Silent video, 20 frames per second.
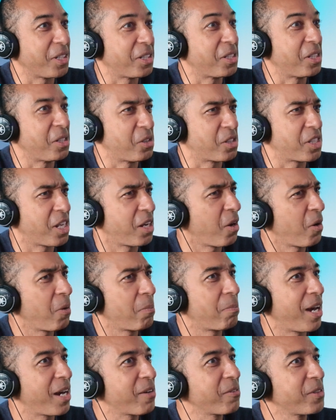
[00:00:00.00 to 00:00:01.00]
and then you said, oh,
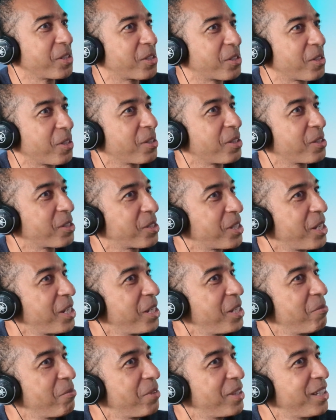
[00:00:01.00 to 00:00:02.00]
Byron saw the
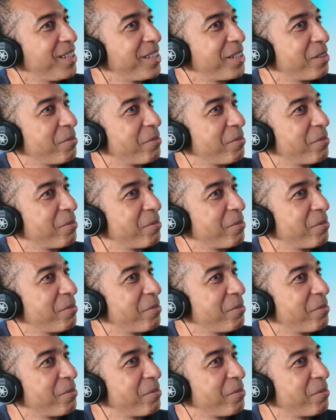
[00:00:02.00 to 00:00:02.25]
same thing.